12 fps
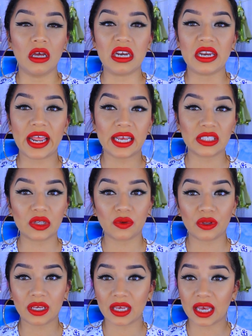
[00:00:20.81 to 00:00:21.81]

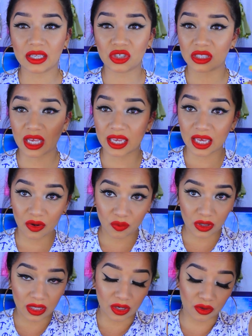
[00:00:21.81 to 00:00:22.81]
nasally and just I get
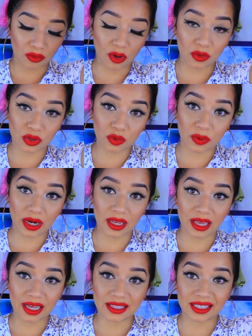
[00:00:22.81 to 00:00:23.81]
really gross when
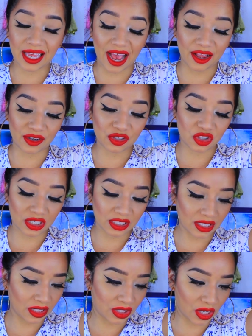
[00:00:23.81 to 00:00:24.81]
I get
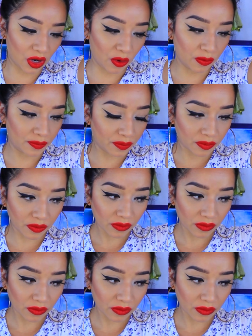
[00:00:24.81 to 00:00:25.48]
allergies, so